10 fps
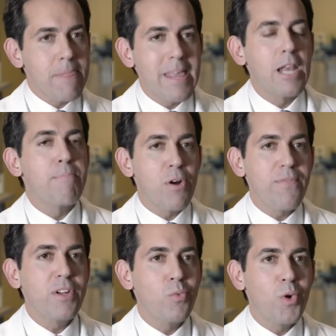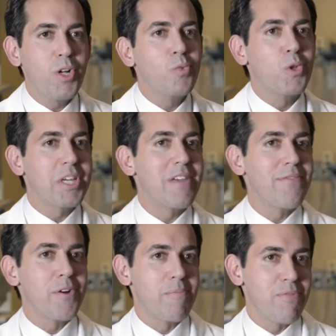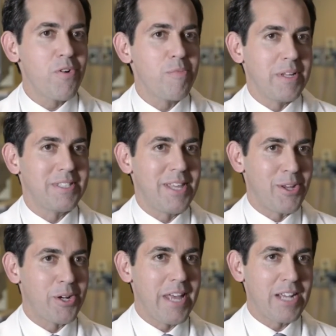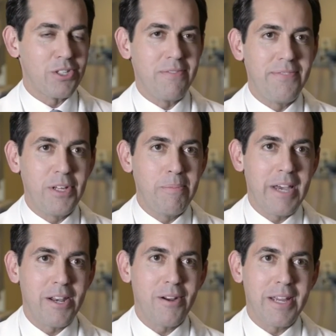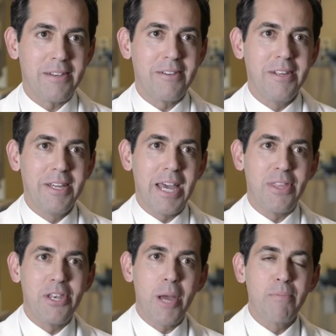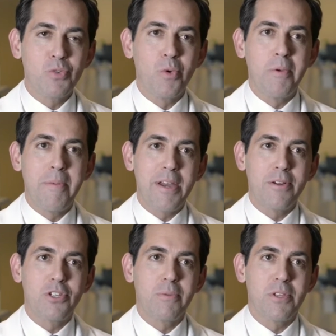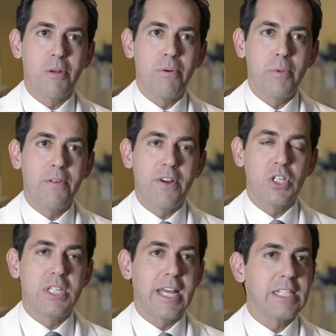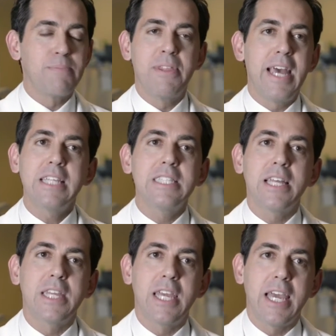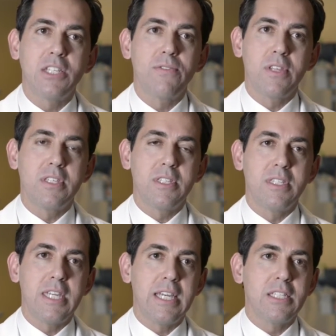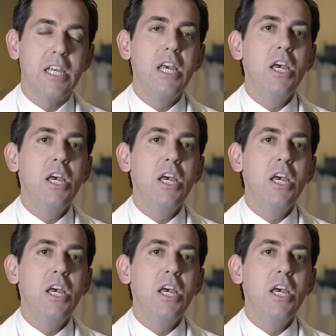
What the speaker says: in a perfect world, we're looking for improvements, that they're going to actually feel better and the numbers will be better in terms of their pulmonary function tests, but that's not the case for this disease.